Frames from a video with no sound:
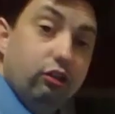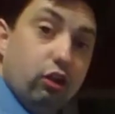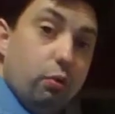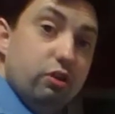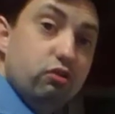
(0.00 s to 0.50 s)
And
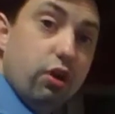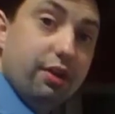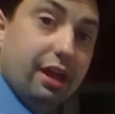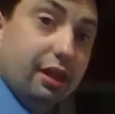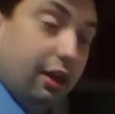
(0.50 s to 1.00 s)
so we
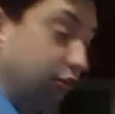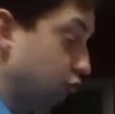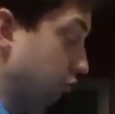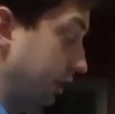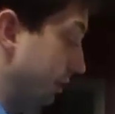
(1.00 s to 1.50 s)
draw that line
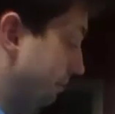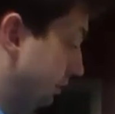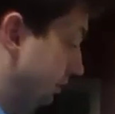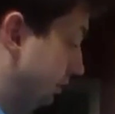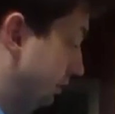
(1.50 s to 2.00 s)
straight
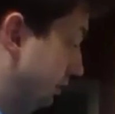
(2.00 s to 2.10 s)
up.